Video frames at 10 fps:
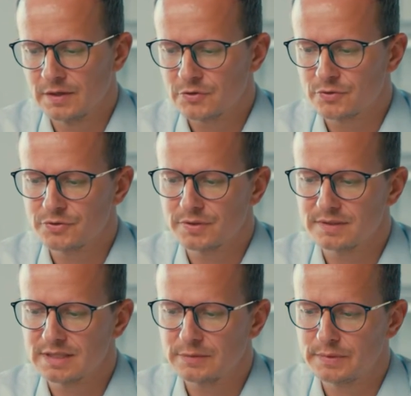So as you can
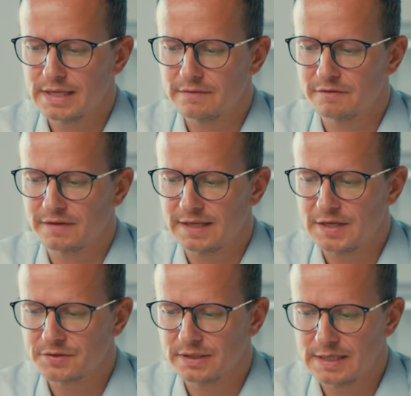see, we have a
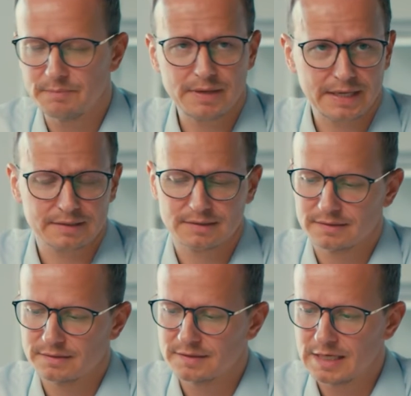financial impact
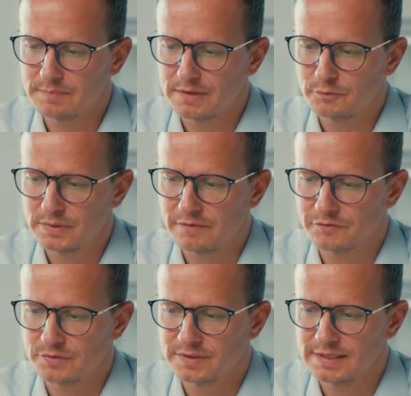statement, we have
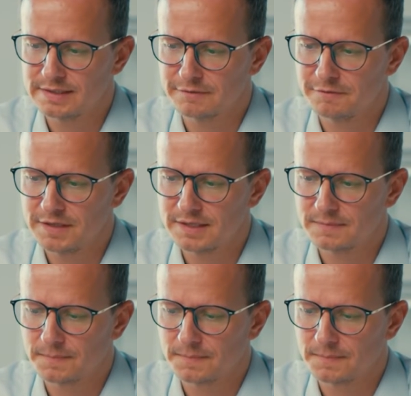strategic fit.